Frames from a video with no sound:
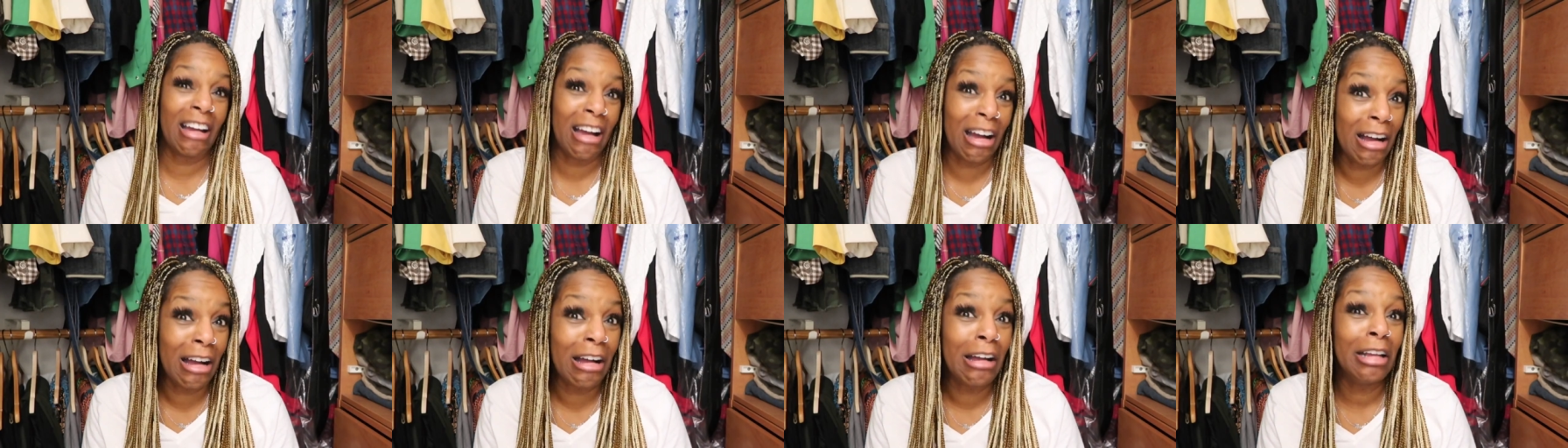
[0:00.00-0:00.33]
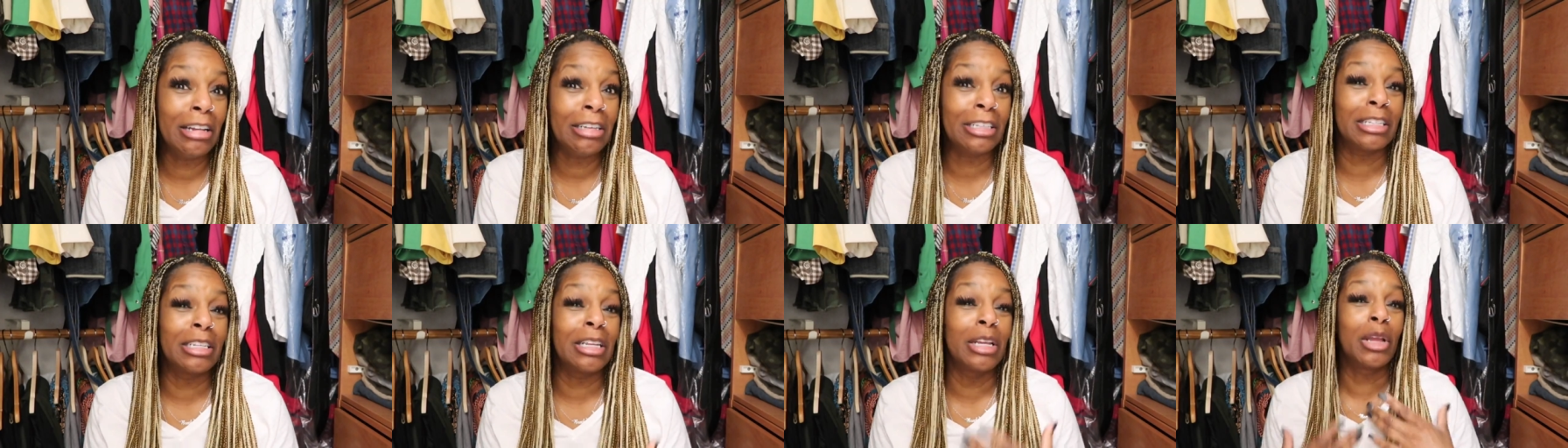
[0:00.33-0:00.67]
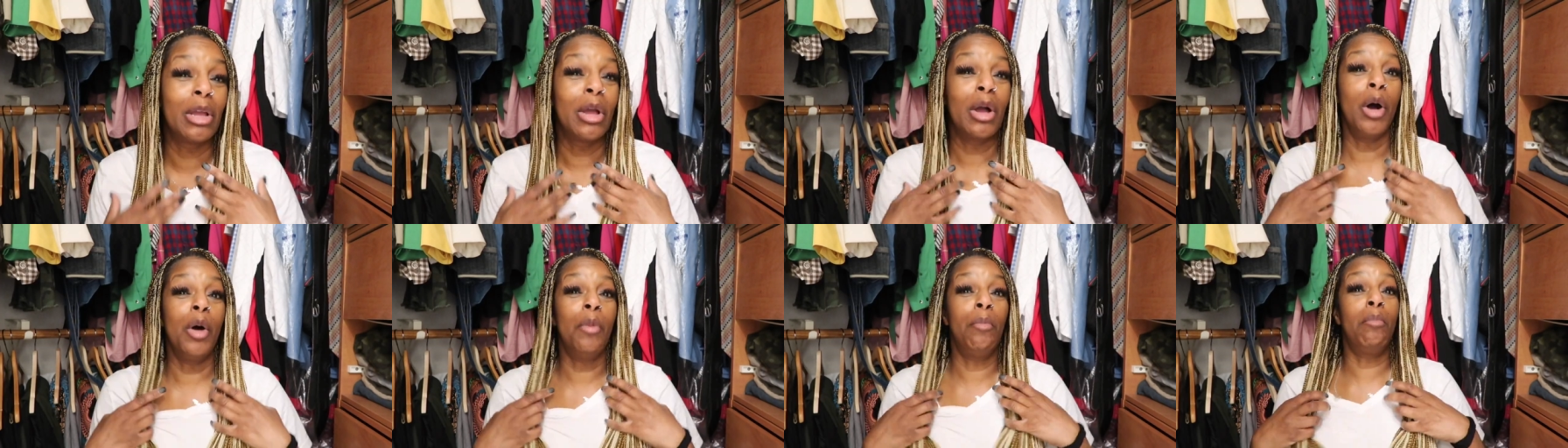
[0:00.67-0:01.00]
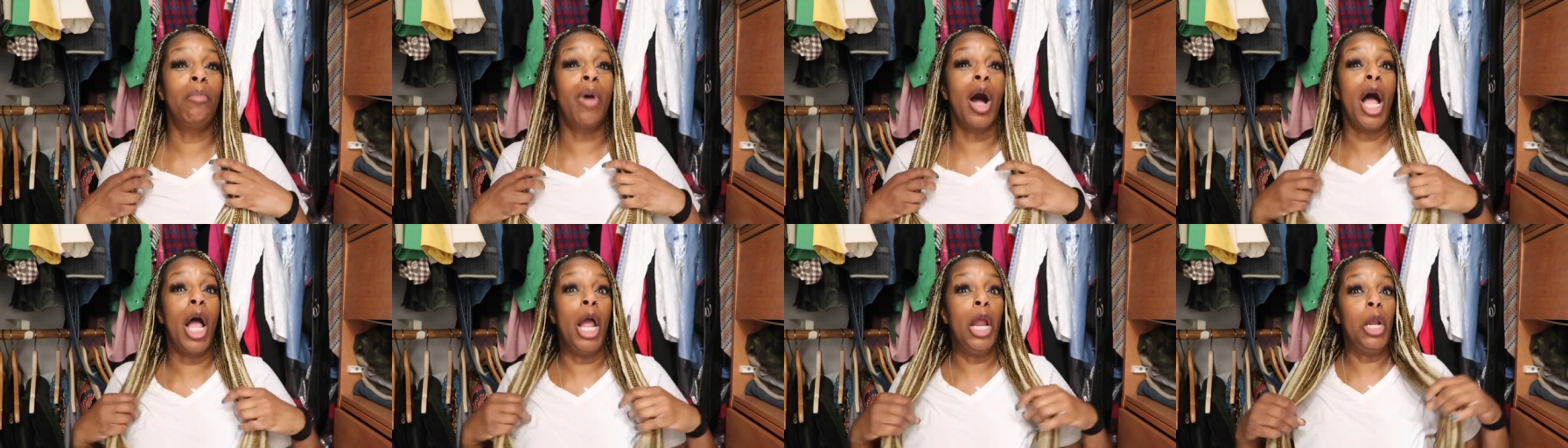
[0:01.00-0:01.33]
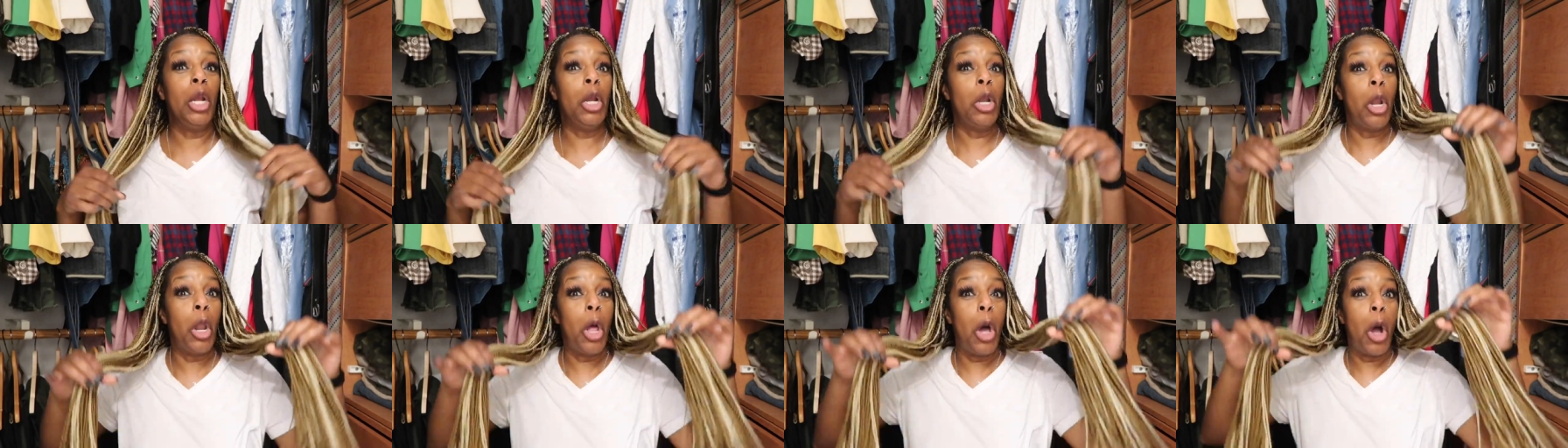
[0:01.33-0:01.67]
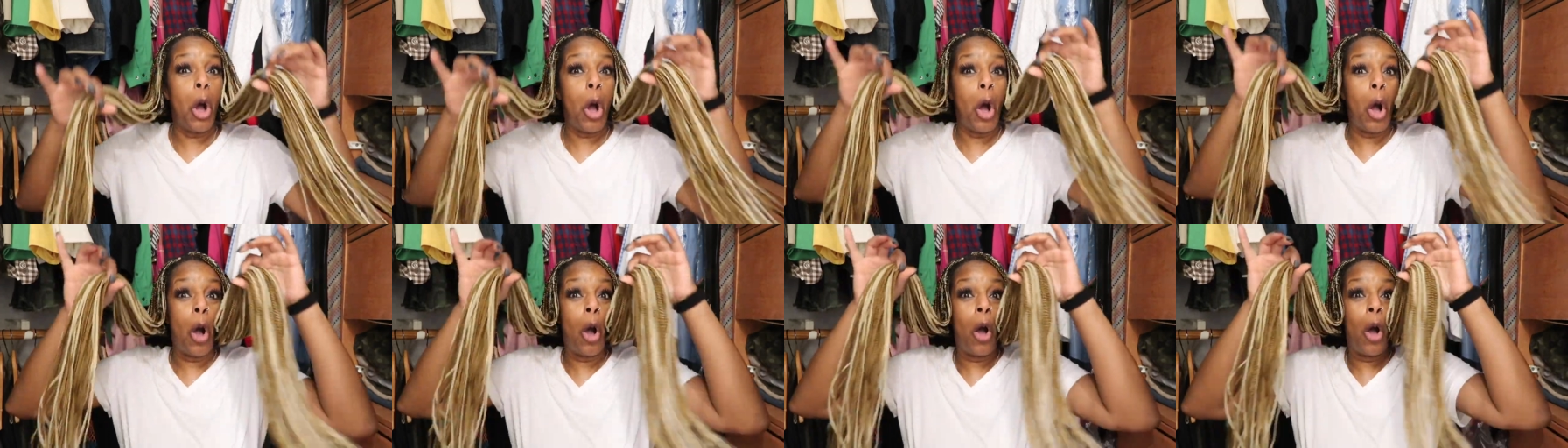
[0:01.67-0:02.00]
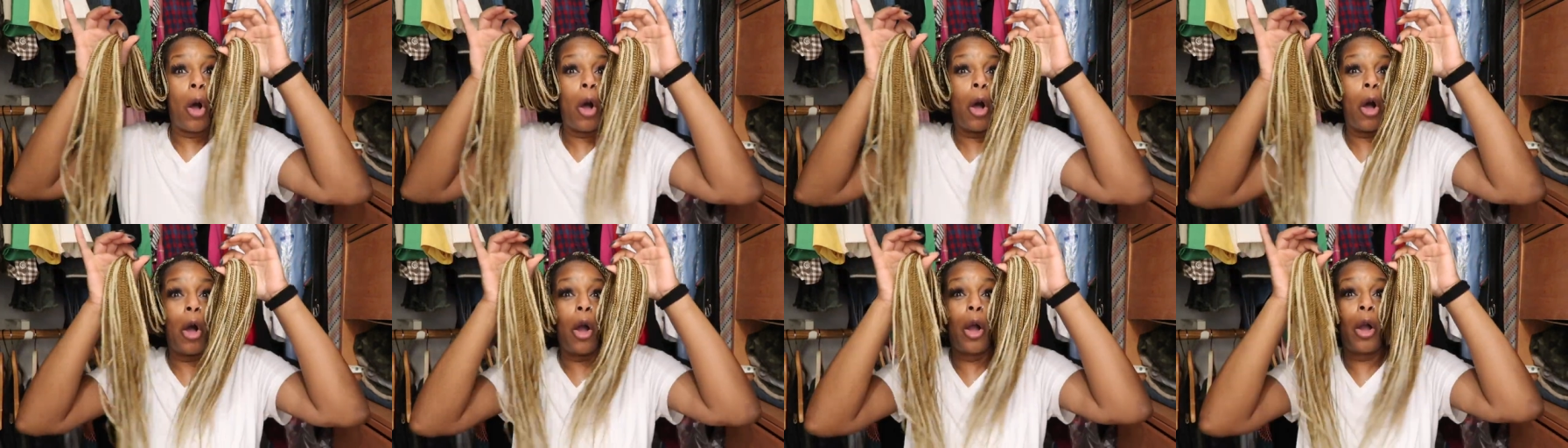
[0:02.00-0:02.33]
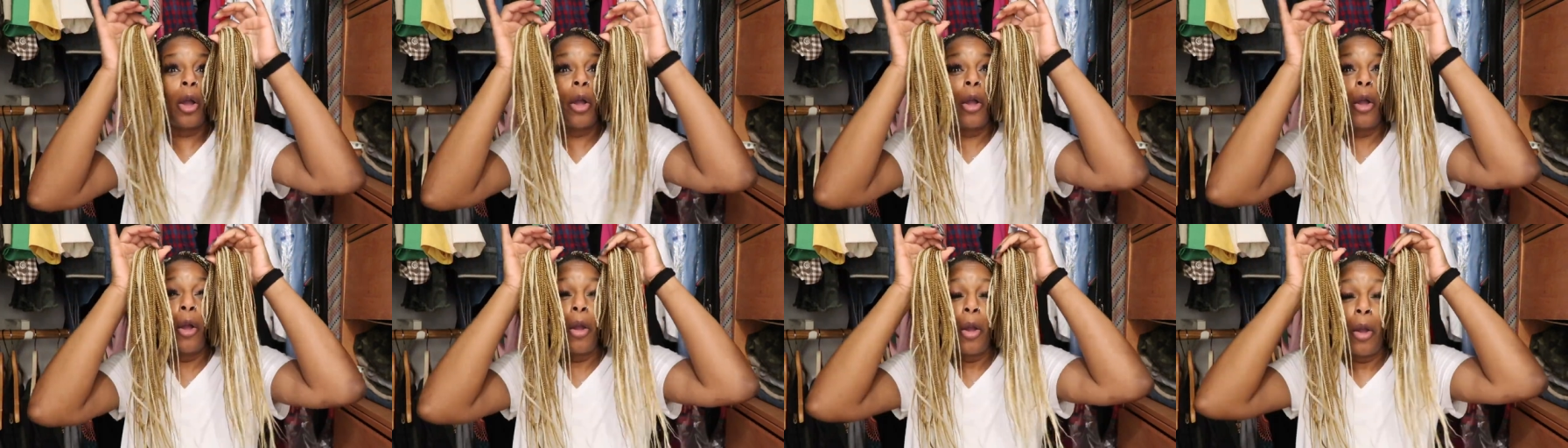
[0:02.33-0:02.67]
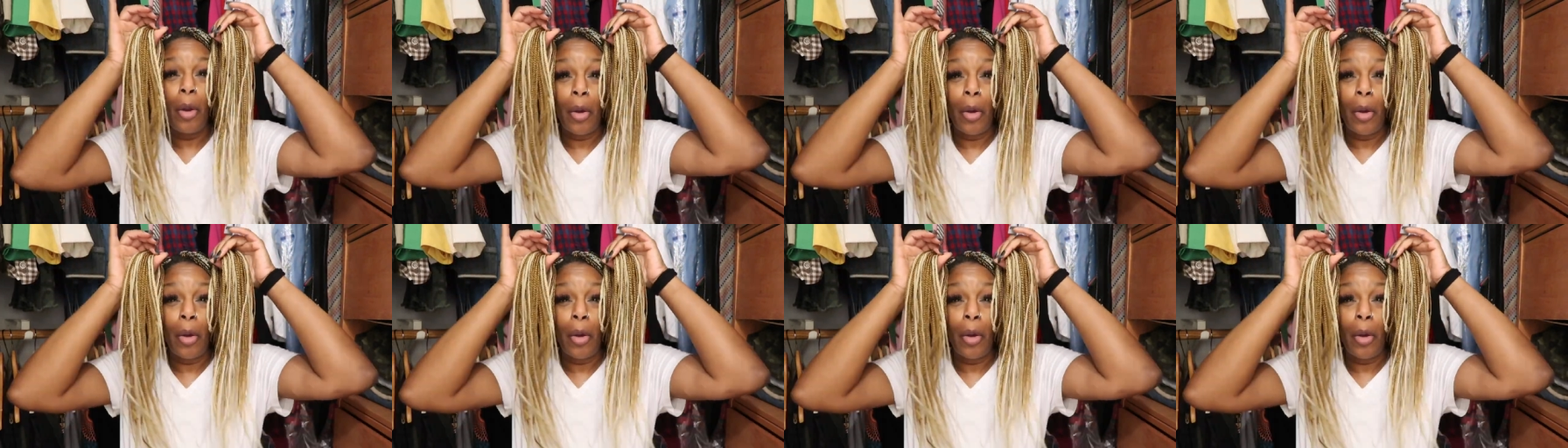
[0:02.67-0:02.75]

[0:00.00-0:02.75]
cut my long